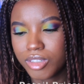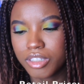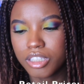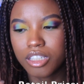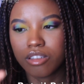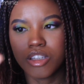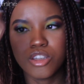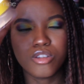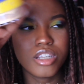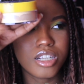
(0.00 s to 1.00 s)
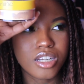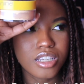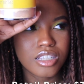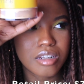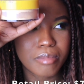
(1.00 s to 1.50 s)
Really, you get a
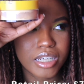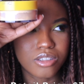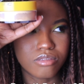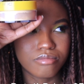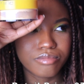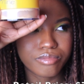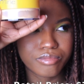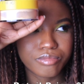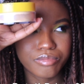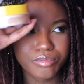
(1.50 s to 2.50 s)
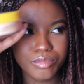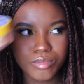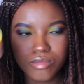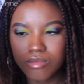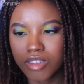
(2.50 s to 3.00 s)
decent amount.
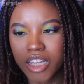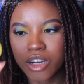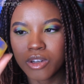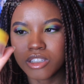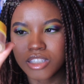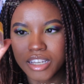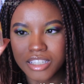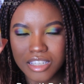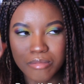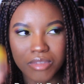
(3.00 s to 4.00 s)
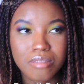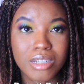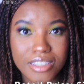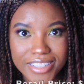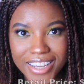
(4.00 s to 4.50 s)
I know it looks like it's empty,
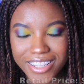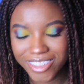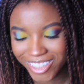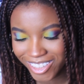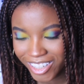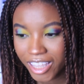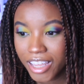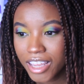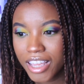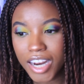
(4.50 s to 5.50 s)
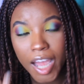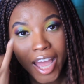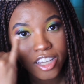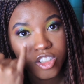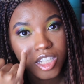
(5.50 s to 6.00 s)
but it's not. And I
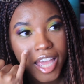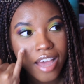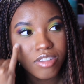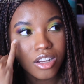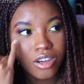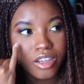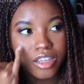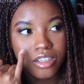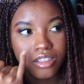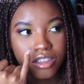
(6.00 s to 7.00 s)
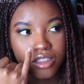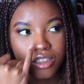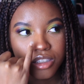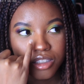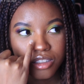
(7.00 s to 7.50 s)
actually have it on,
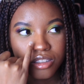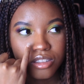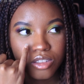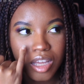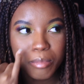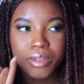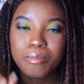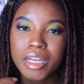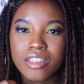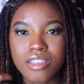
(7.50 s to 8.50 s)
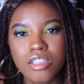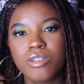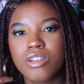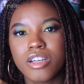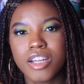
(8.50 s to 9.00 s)
so I put my
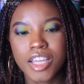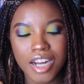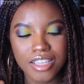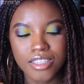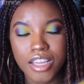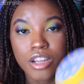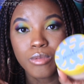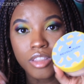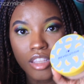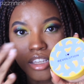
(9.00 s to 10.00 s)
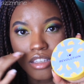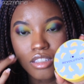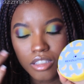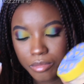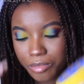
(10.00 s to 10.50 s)
concealer on and I set it with this.